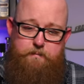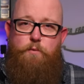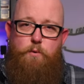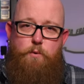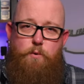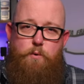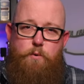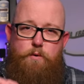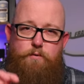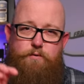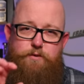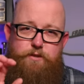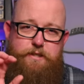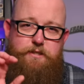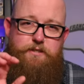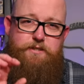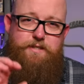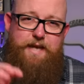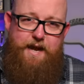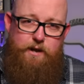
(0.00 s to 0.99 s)
For the
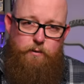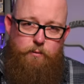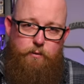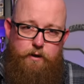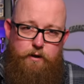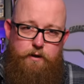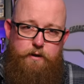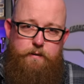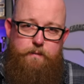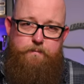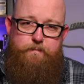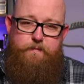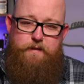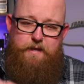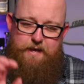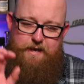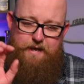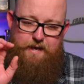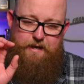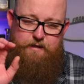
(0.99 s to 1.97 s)
sour,
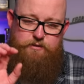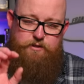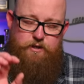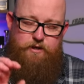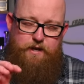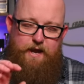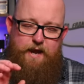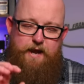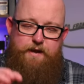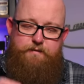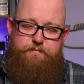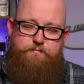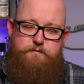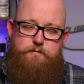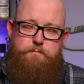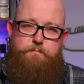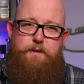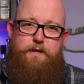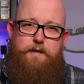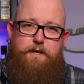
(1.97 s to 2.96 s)
it's going to have
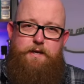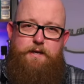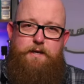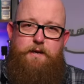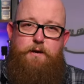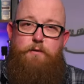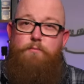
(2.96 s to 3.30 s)
to be